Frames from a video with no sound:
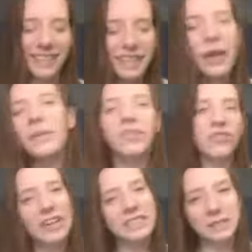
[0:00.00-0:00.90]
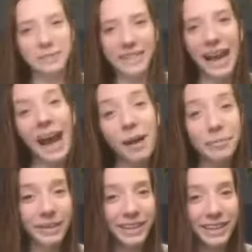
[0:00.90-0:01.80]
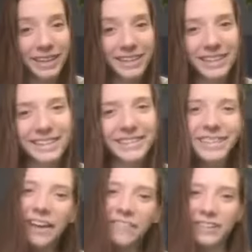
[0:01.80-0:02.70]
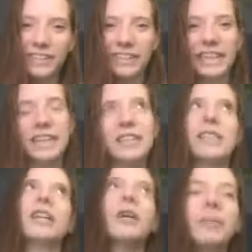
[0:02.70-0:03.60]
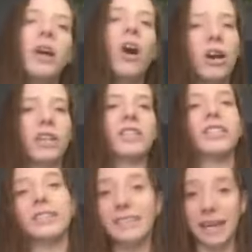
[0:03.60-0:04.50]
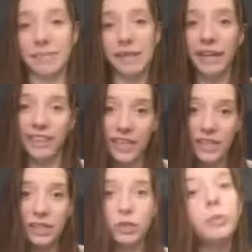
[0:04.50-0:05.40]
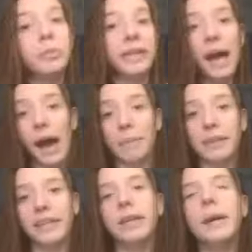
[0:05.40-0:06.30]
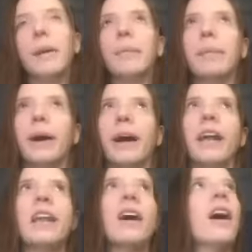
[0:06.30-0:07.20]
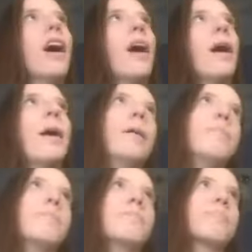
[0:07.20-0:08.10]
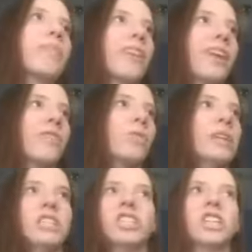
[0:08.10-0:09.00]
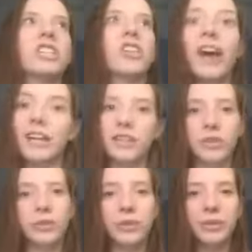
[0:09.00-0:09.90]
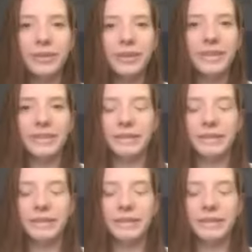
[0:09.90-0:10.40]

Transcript: It's always fun to be happy. Definitely. It could be hard during times like this to be happy. But if we just try to